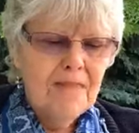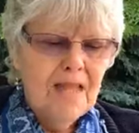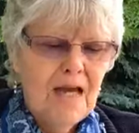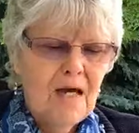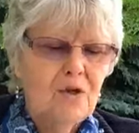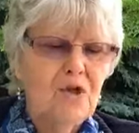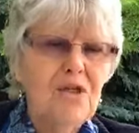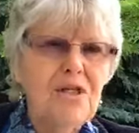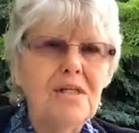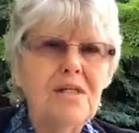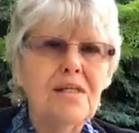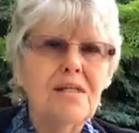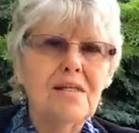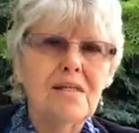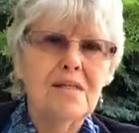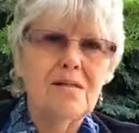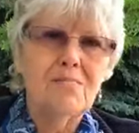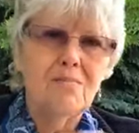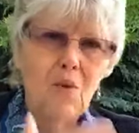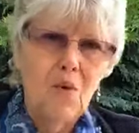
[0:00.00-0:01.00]
how Jesus
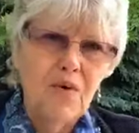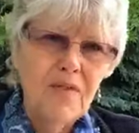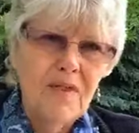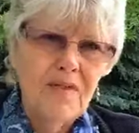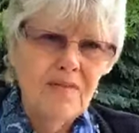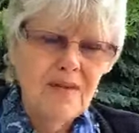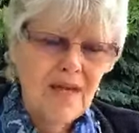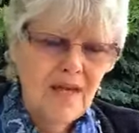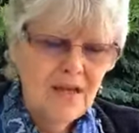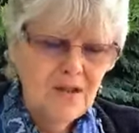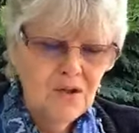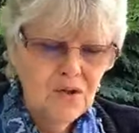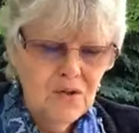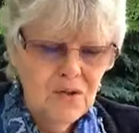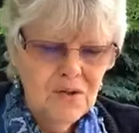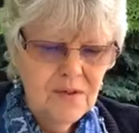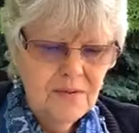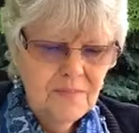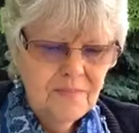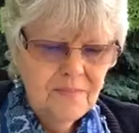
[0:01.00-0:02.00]
is more than the
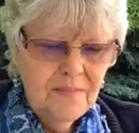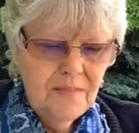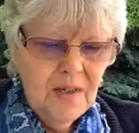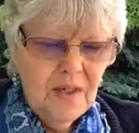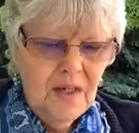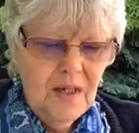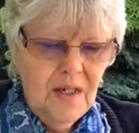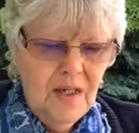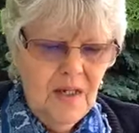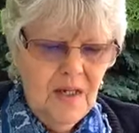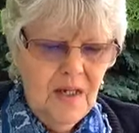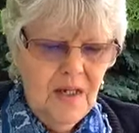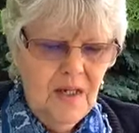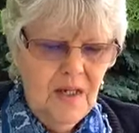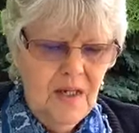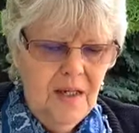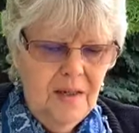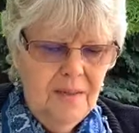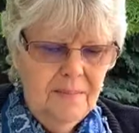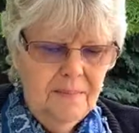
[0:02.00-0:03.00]
angels.
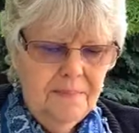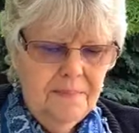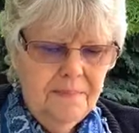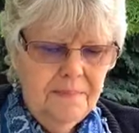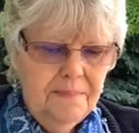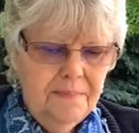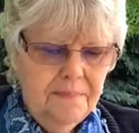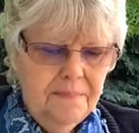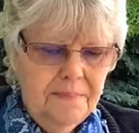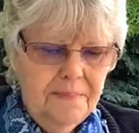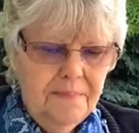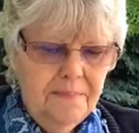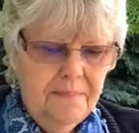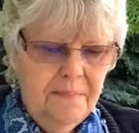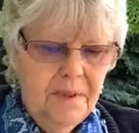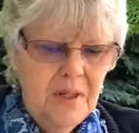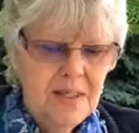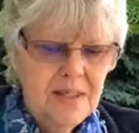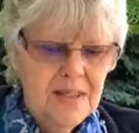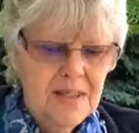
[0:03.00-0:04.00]
Um,
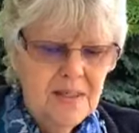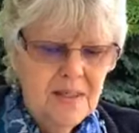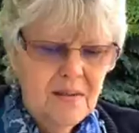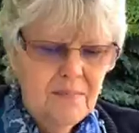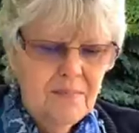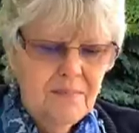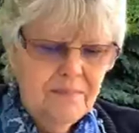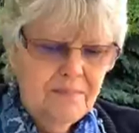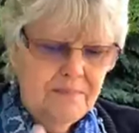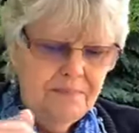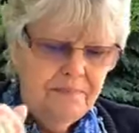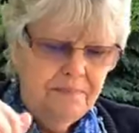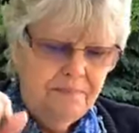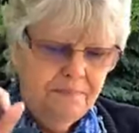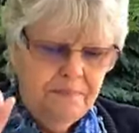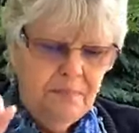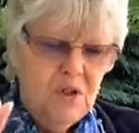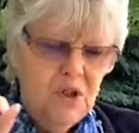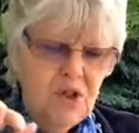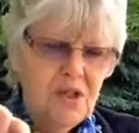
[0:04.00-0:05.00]
but he's,
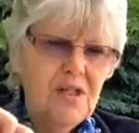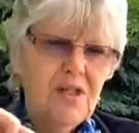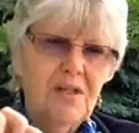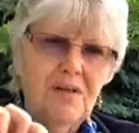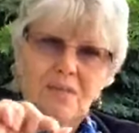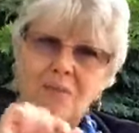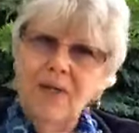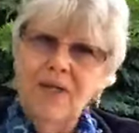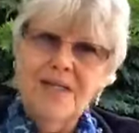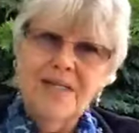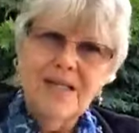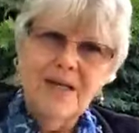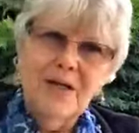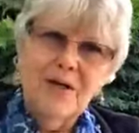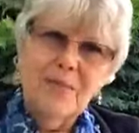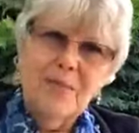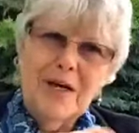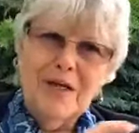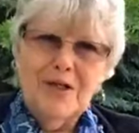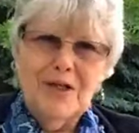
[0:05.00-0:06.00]
but just want to tell you
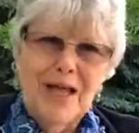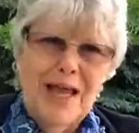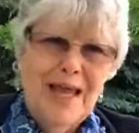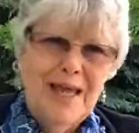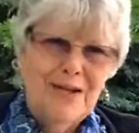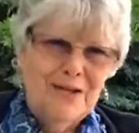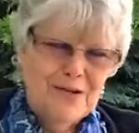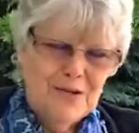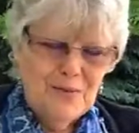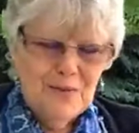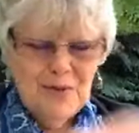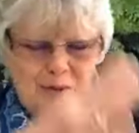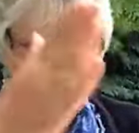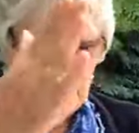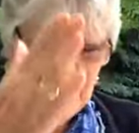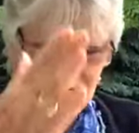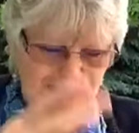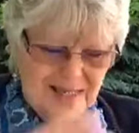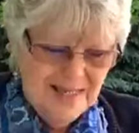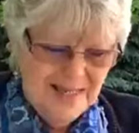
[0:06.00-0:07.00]
about angels. We'll get
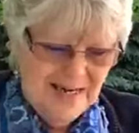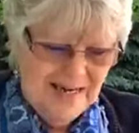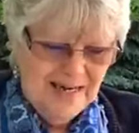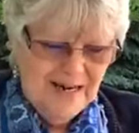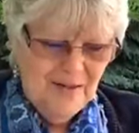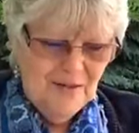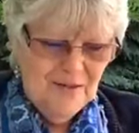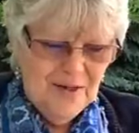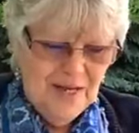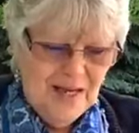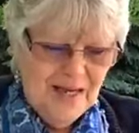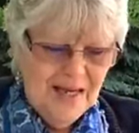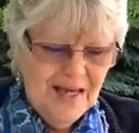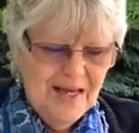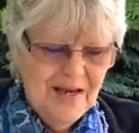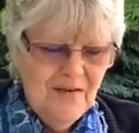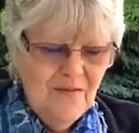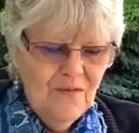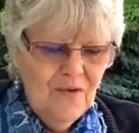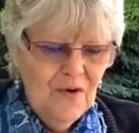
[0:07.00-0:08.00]
back to that another day.
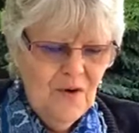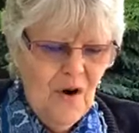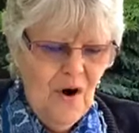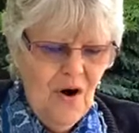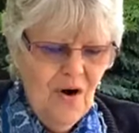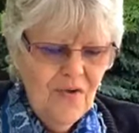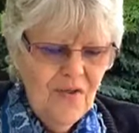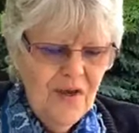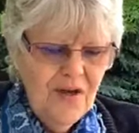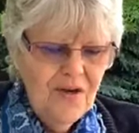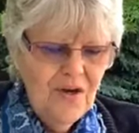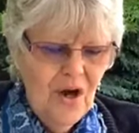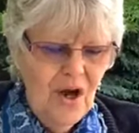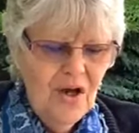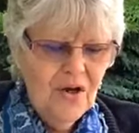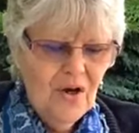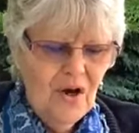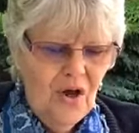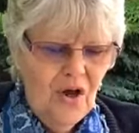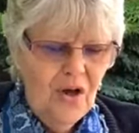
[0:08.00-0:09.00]
For are they
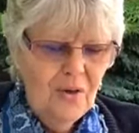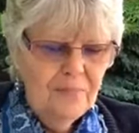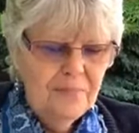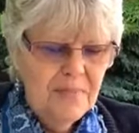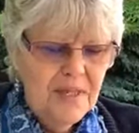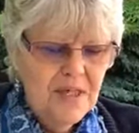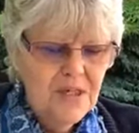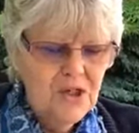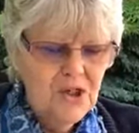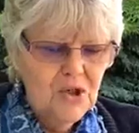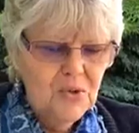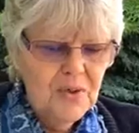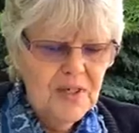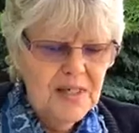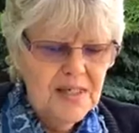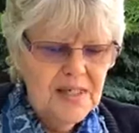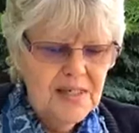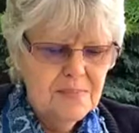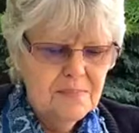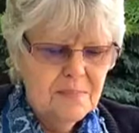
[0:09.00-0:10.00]
not all ministering
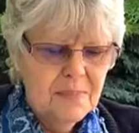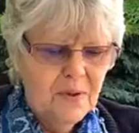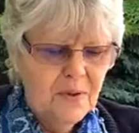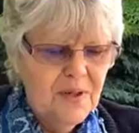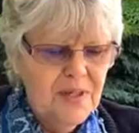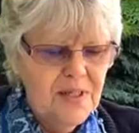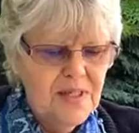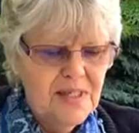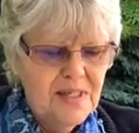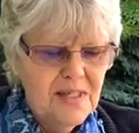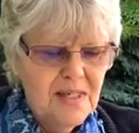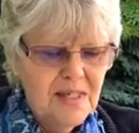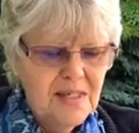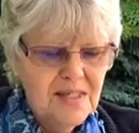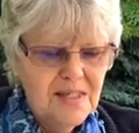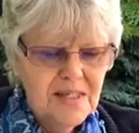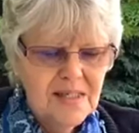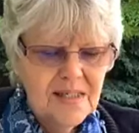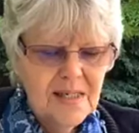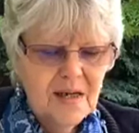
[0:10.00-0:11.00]
spirits
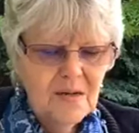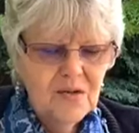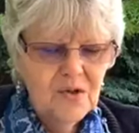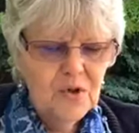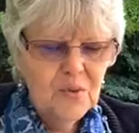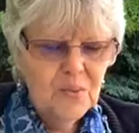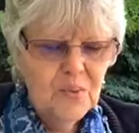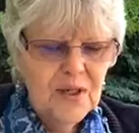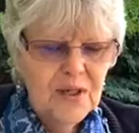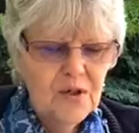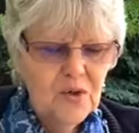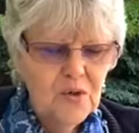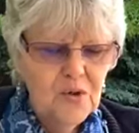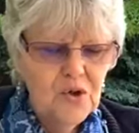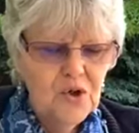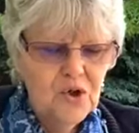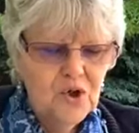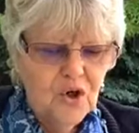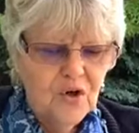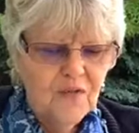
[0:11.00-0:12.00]
sent out to render
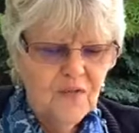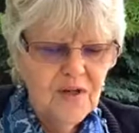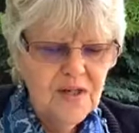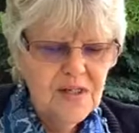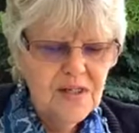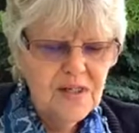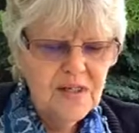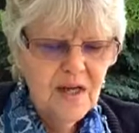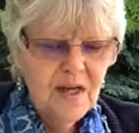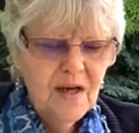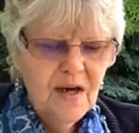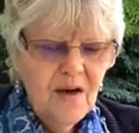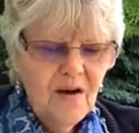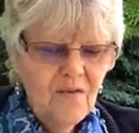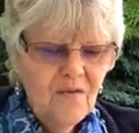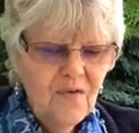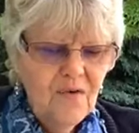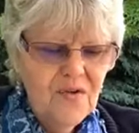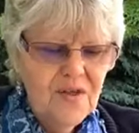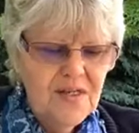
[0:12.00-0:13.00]
service
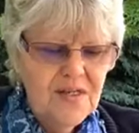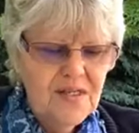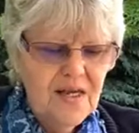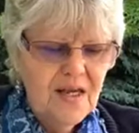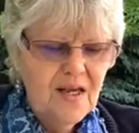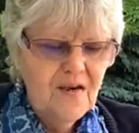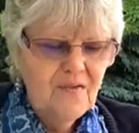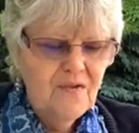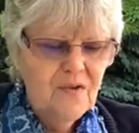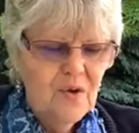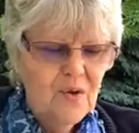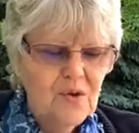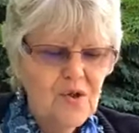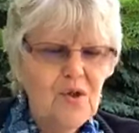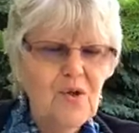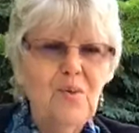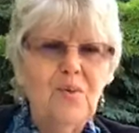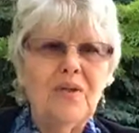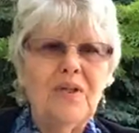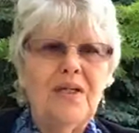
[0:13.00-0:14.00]
for the sake of those
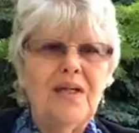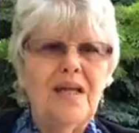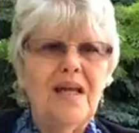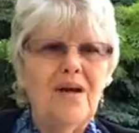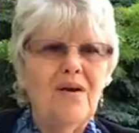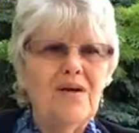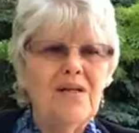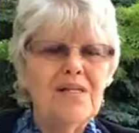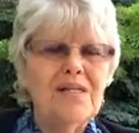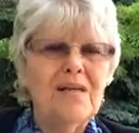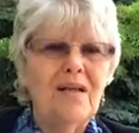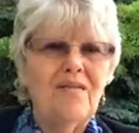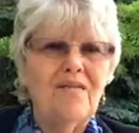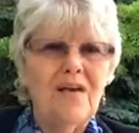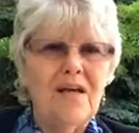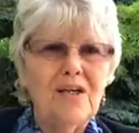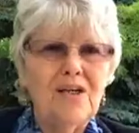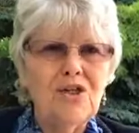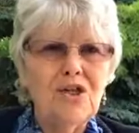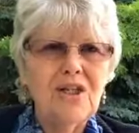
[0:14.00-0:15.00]
who will inherit
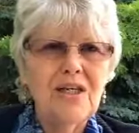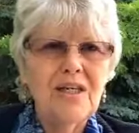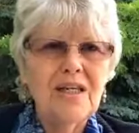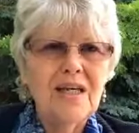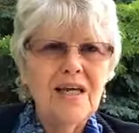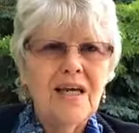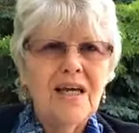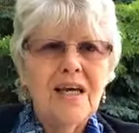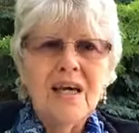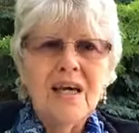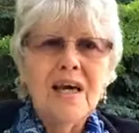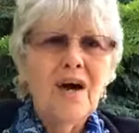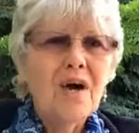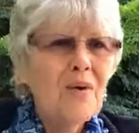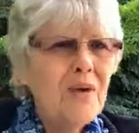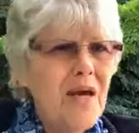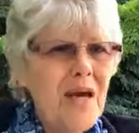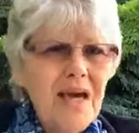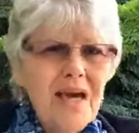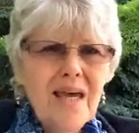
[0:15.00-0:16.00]
salvation.
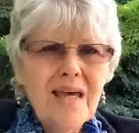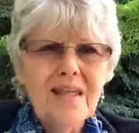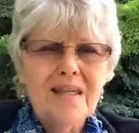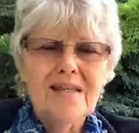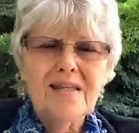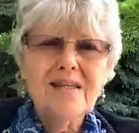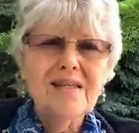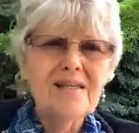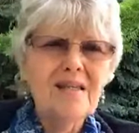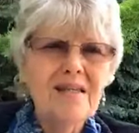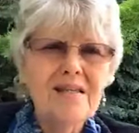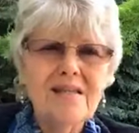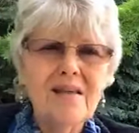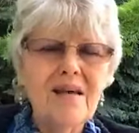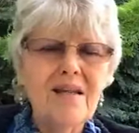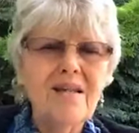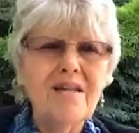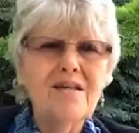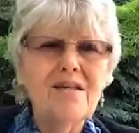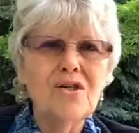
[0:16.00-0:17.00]
Okay, this is us
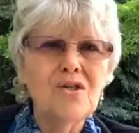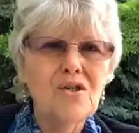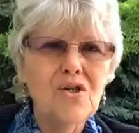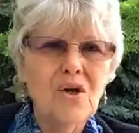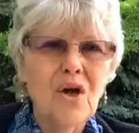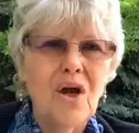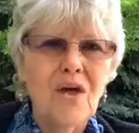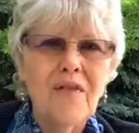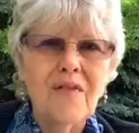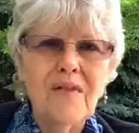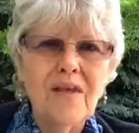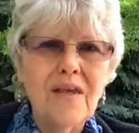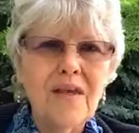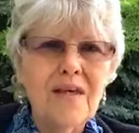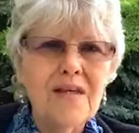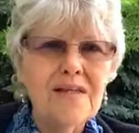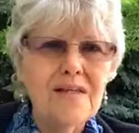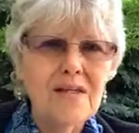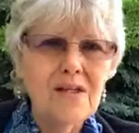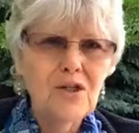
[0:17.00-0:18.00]
on the on the
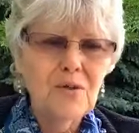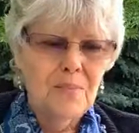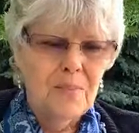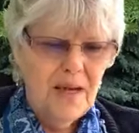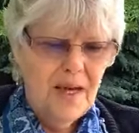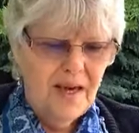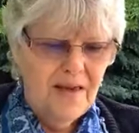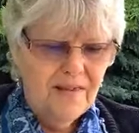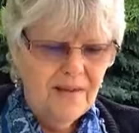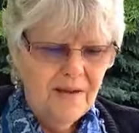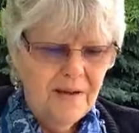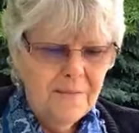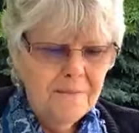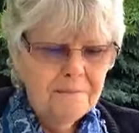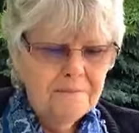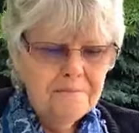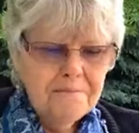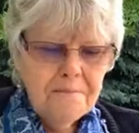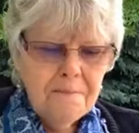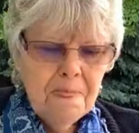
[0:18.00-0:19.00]
ascension path.
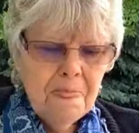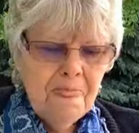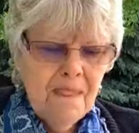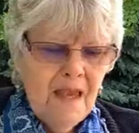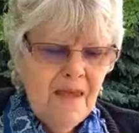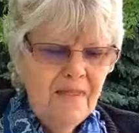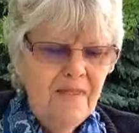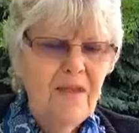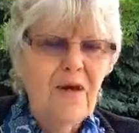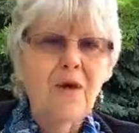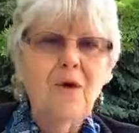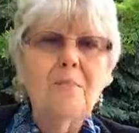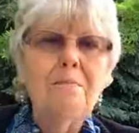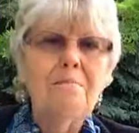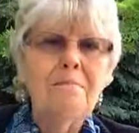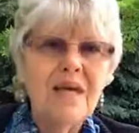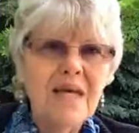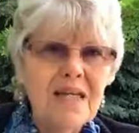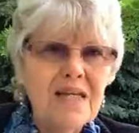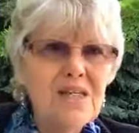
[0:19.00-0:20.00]
They're
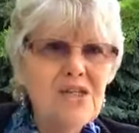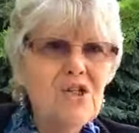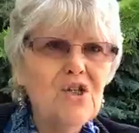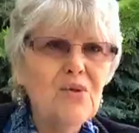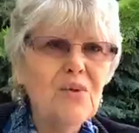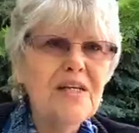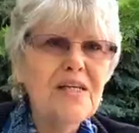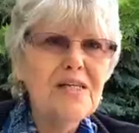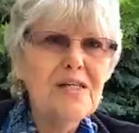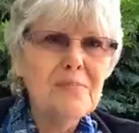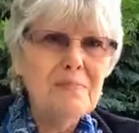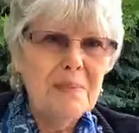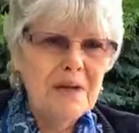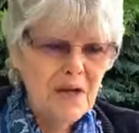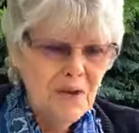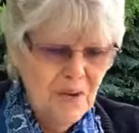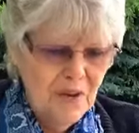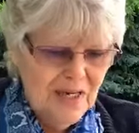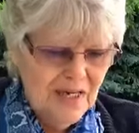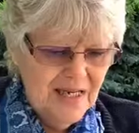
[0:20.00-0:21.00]
ministering
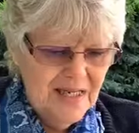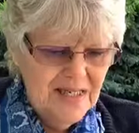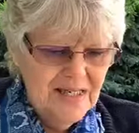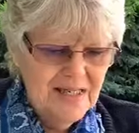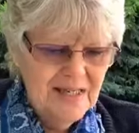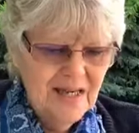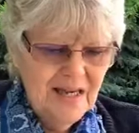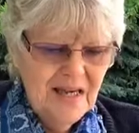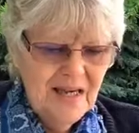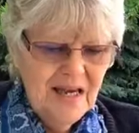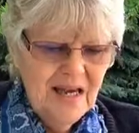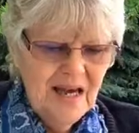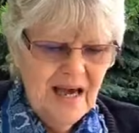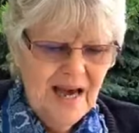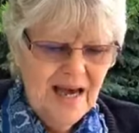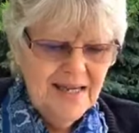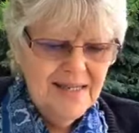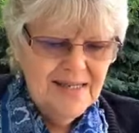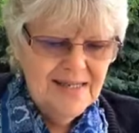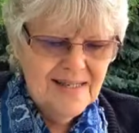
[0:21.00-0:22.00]
spirits
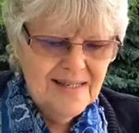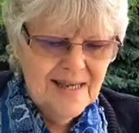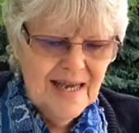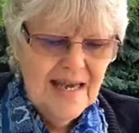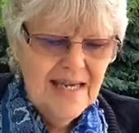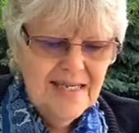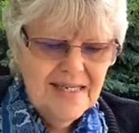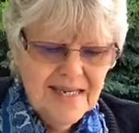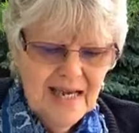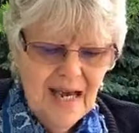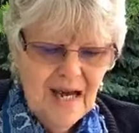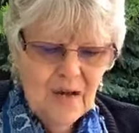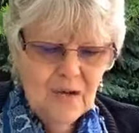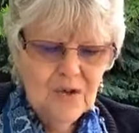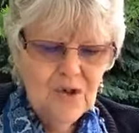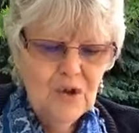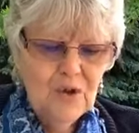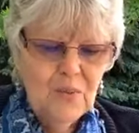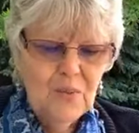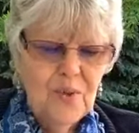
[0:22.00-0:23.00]
sent out
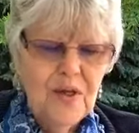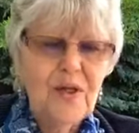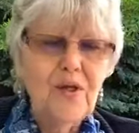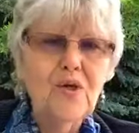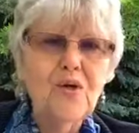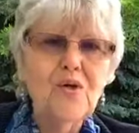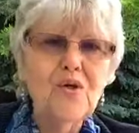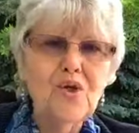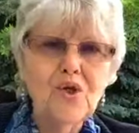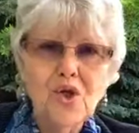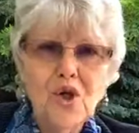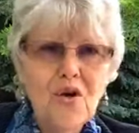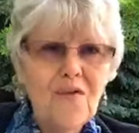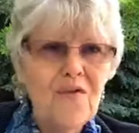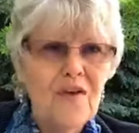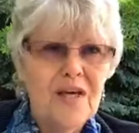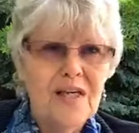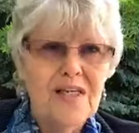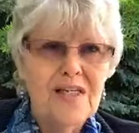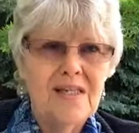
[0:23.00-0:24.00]
to render
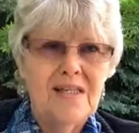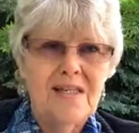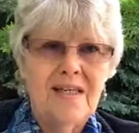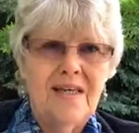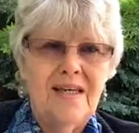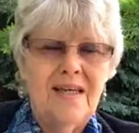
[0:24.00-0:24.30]
service.